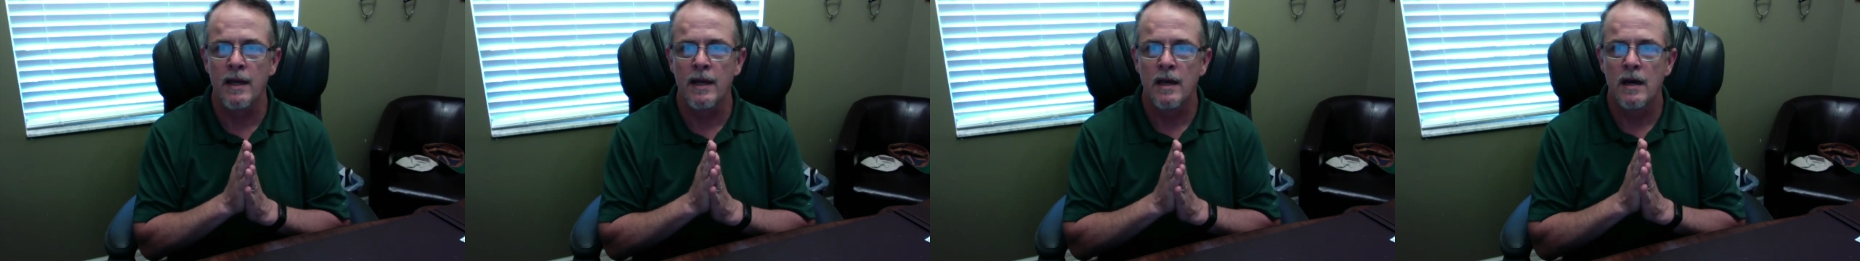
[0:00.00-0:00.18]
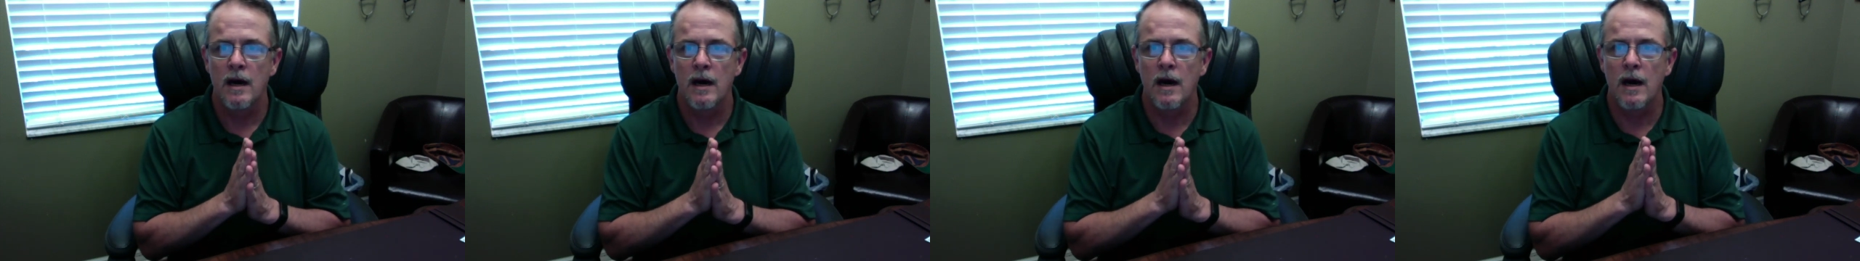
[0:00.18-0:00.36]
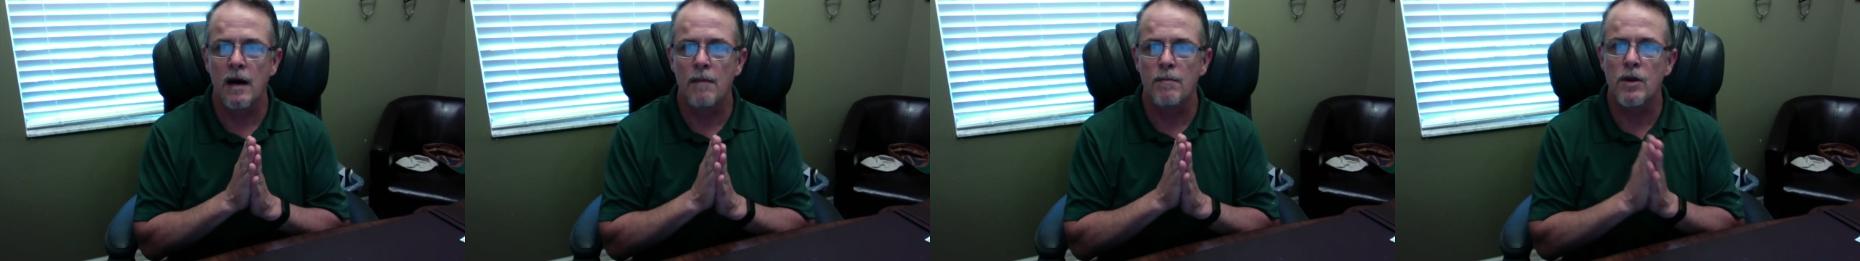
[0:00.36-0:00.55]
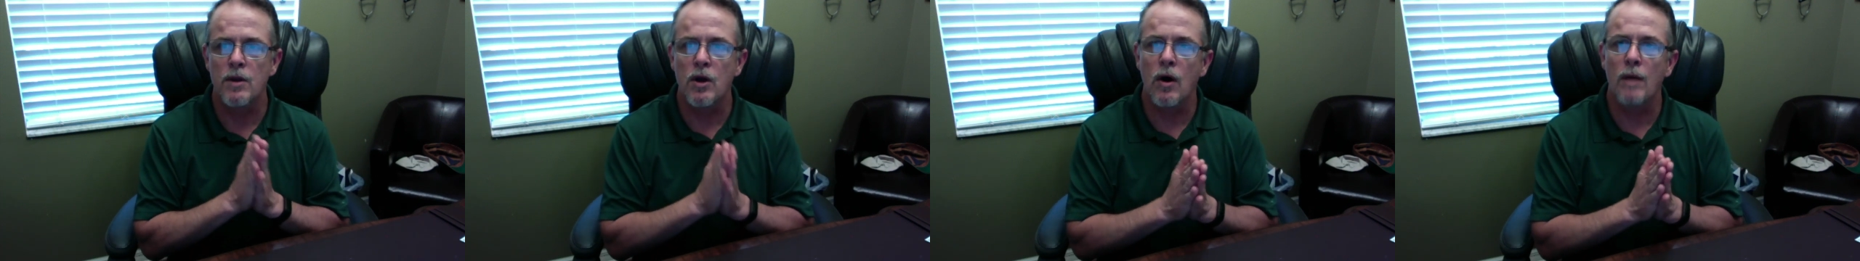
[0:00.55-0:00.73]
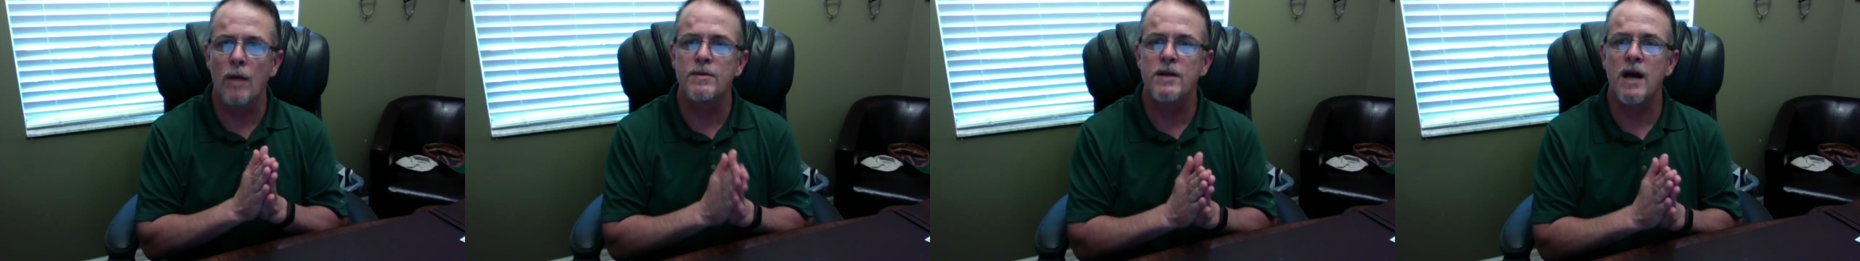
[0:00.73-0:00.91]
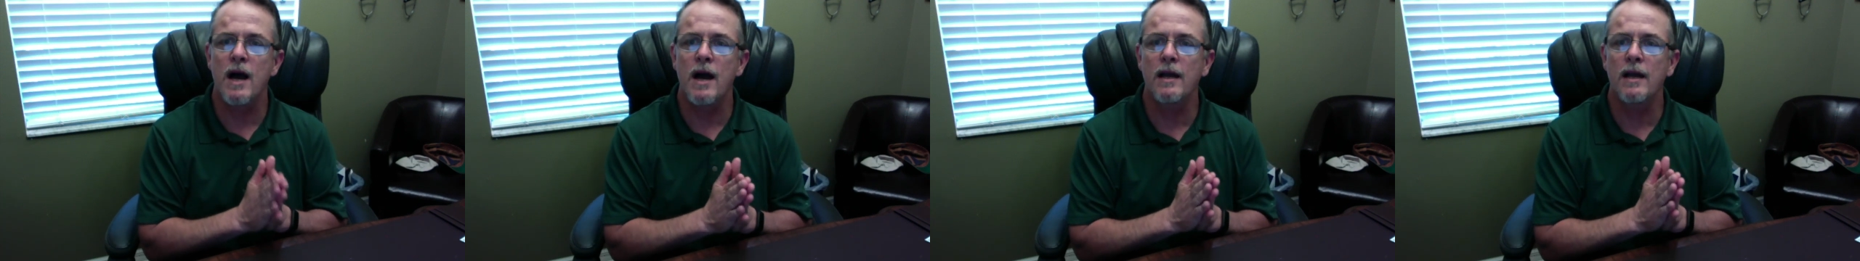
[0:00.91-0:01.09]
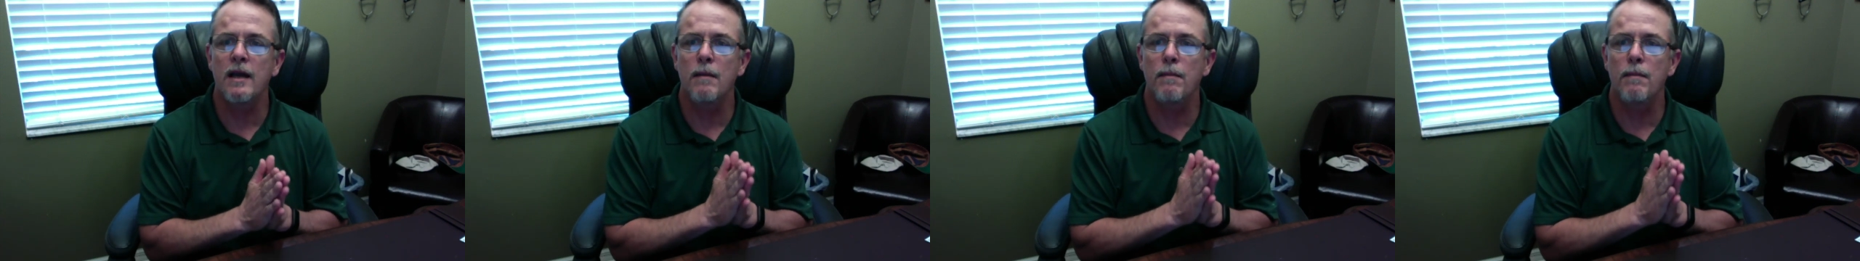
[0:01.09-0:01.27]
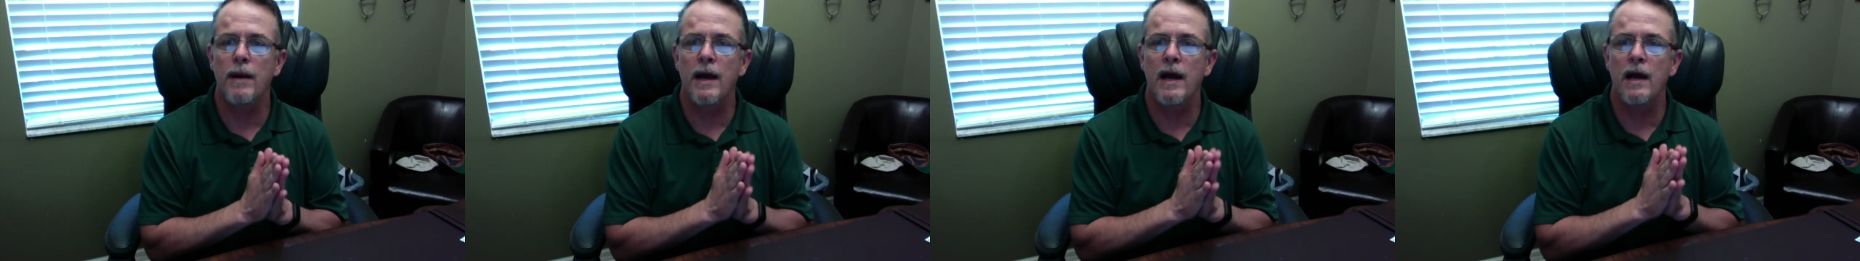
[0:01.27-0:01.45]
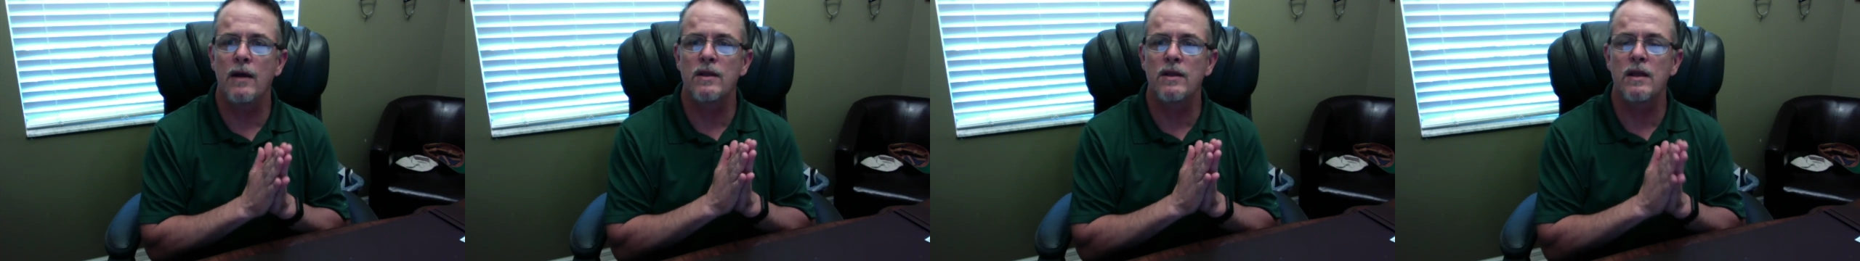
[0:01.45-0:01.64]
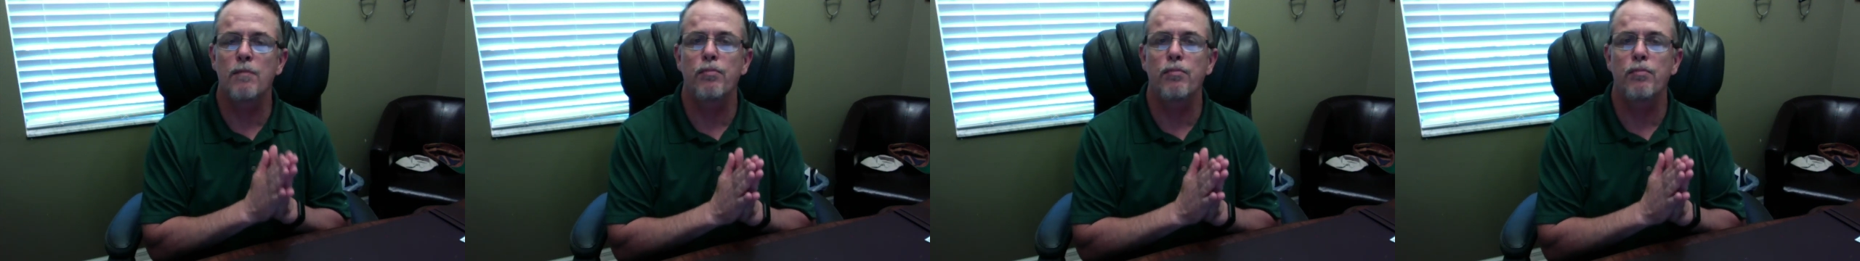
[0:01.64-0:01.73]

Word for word: um, no, I'm talking about the